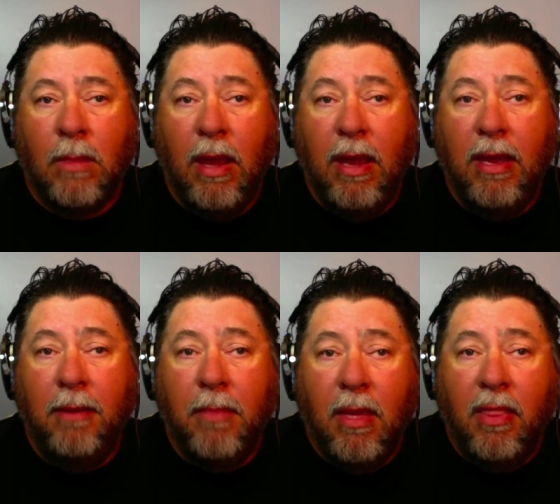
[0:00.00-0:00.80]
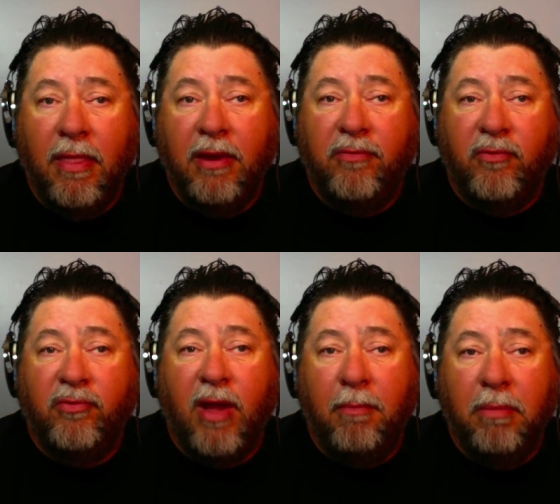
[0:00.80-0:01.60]
Hey, thanks for
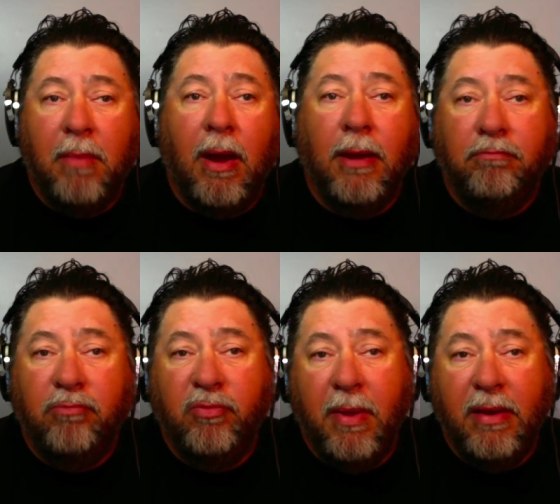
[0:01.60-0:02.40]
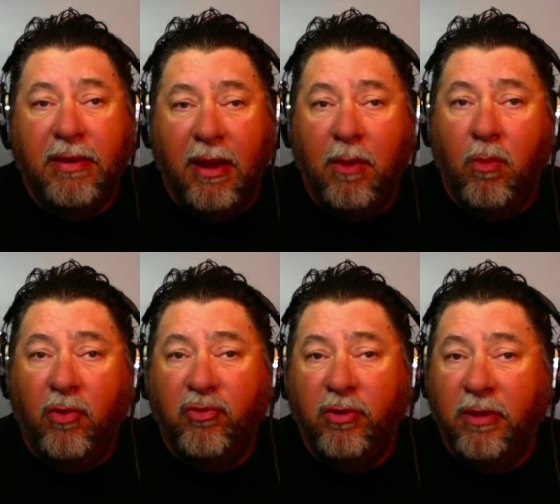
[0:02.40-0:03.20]
stopping by, spending time
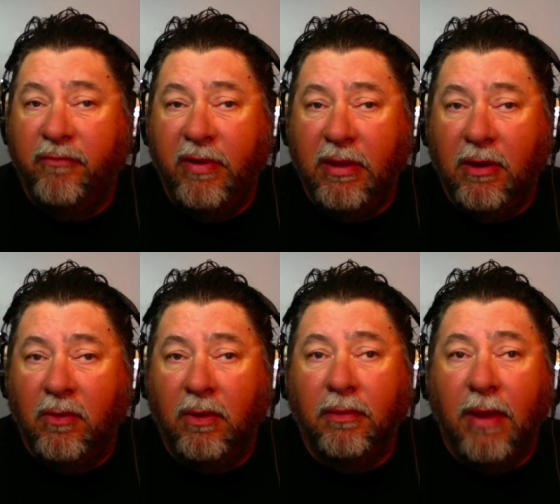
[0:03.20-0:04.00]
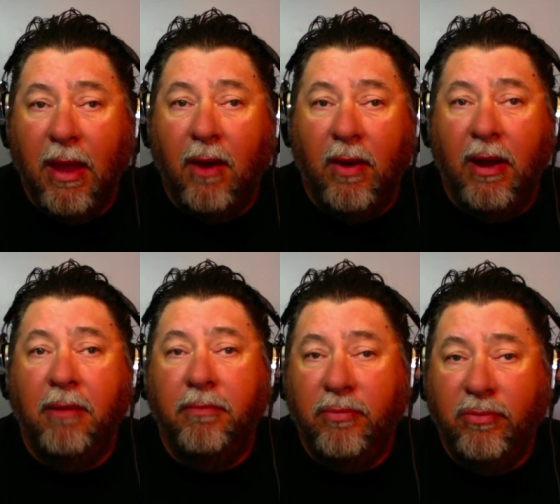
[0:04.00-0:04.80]
watching the video on how I
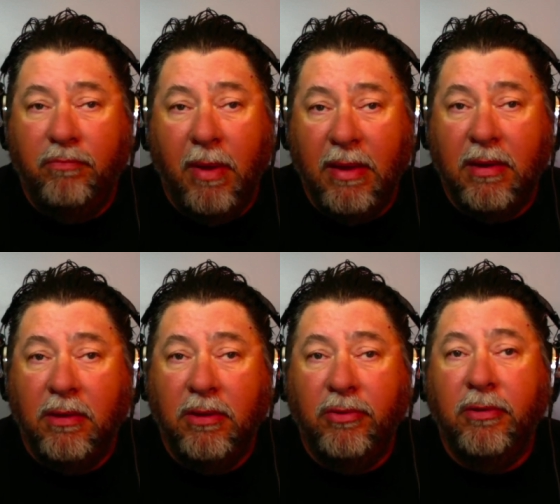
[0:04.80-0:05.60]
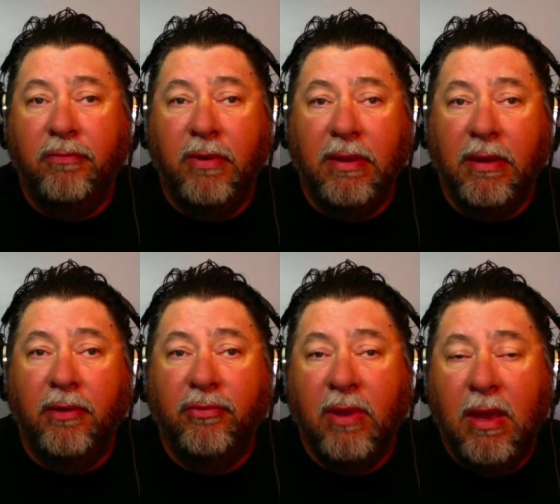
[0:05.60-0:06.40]
make YouTube
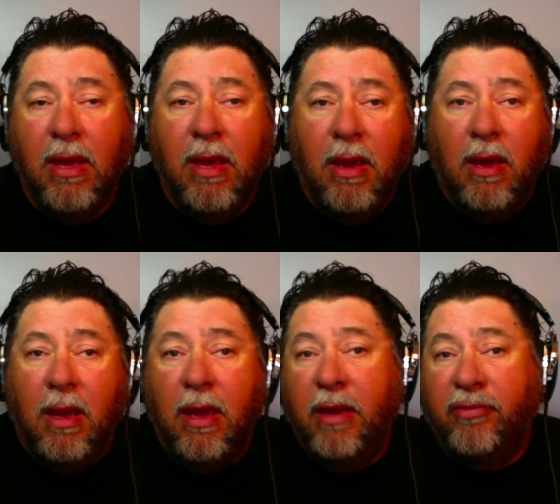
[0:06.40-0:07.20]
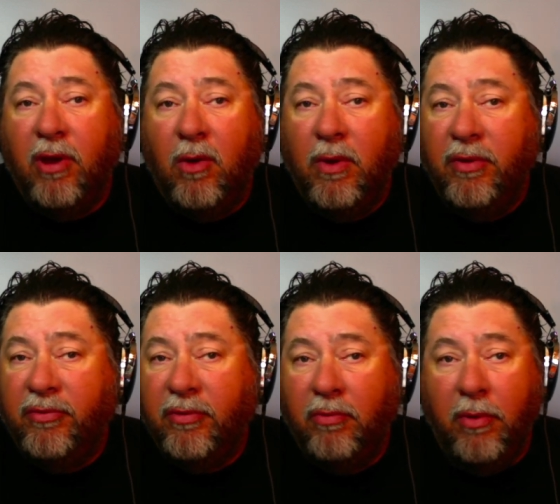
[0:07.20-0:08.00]
videos. As
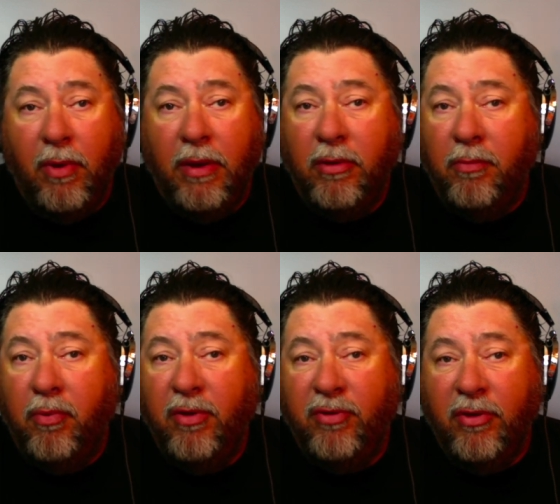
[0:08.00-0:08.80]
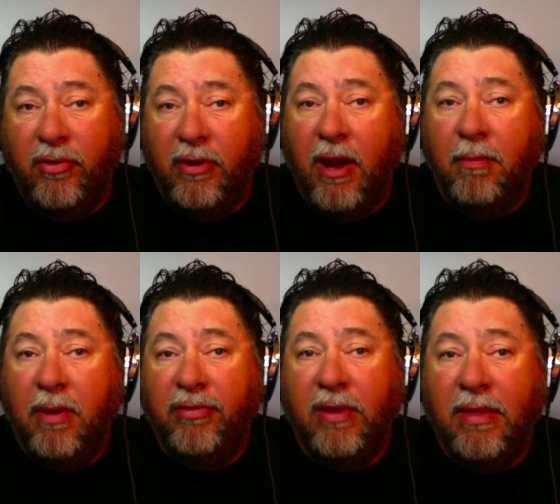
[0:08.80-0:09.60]
always, we really do appreciate your
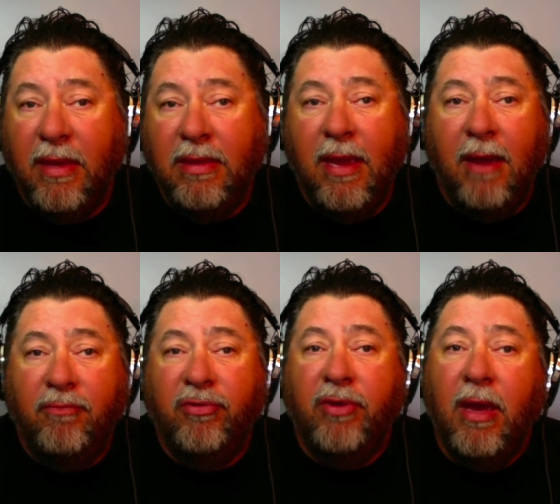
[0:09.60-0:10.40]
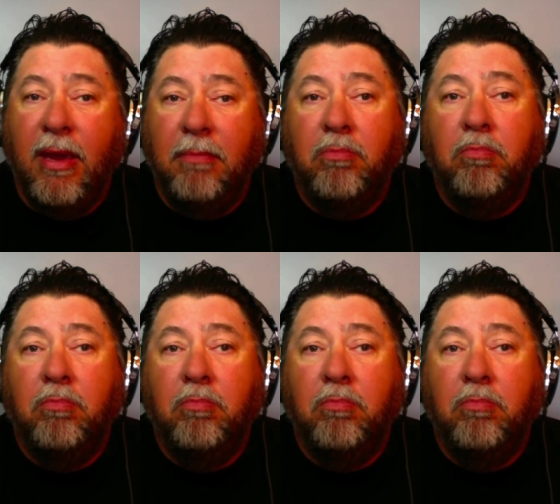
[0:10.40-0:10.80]
comments, anything you have to say,